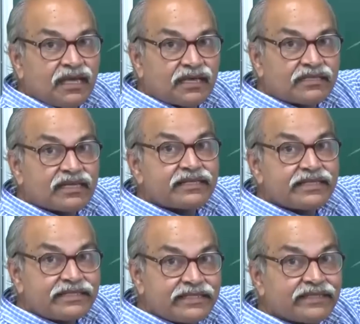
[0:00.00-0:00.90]
larger
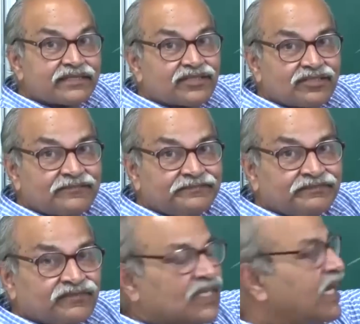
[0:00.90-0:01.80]
distance
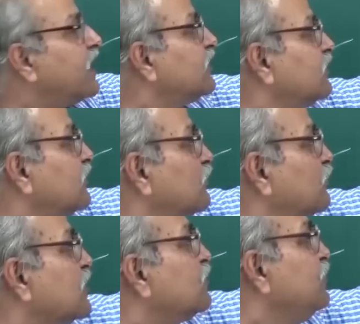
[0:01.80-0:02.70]
and
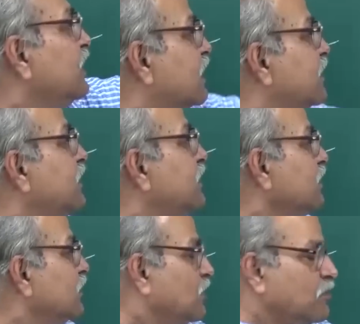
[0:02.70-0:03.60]
much
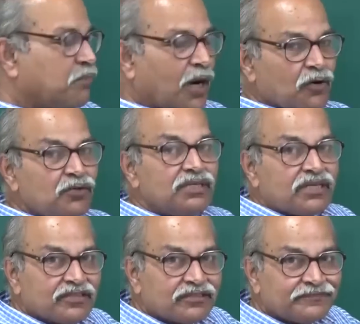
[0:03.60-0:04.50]
weakly
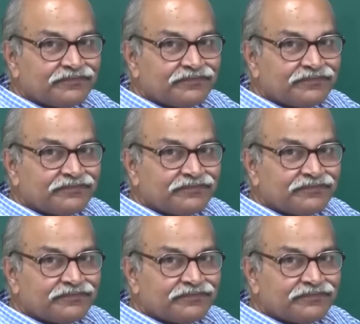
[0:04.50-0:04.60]
bound,